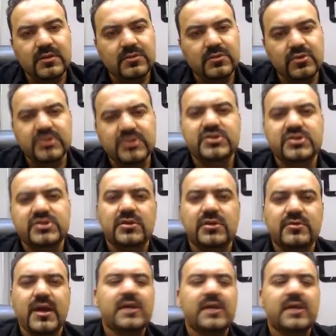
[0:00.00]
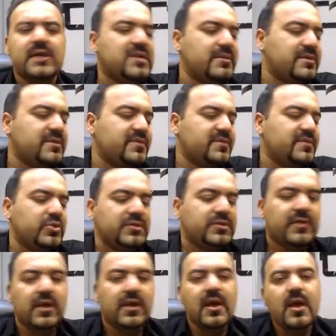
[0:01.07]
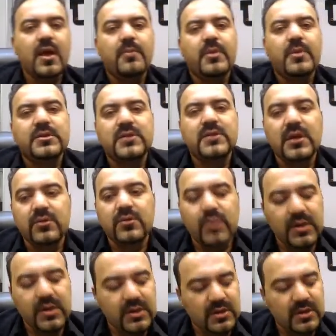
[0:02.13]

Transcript: Christian, Islamic, Buddhism. But then when it